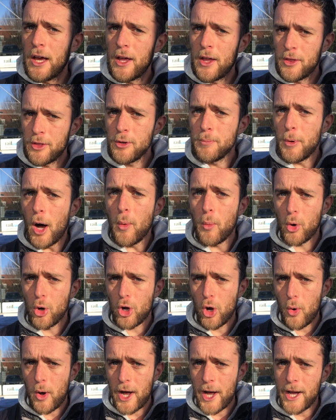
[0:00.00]
the ball will
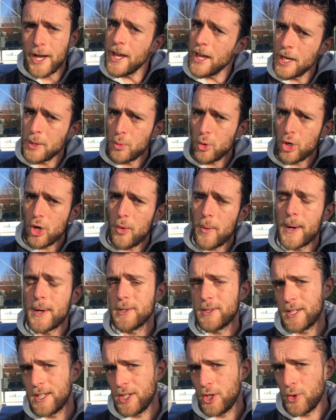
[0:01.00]
go high and it will go out
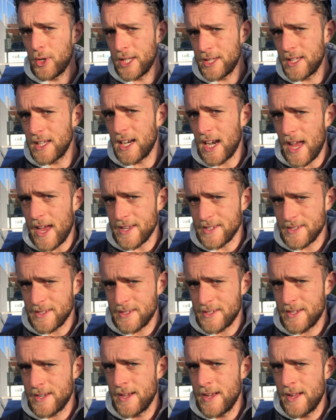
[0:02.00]
and you hit the
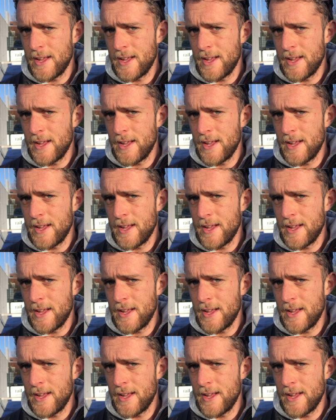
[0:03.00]
glass.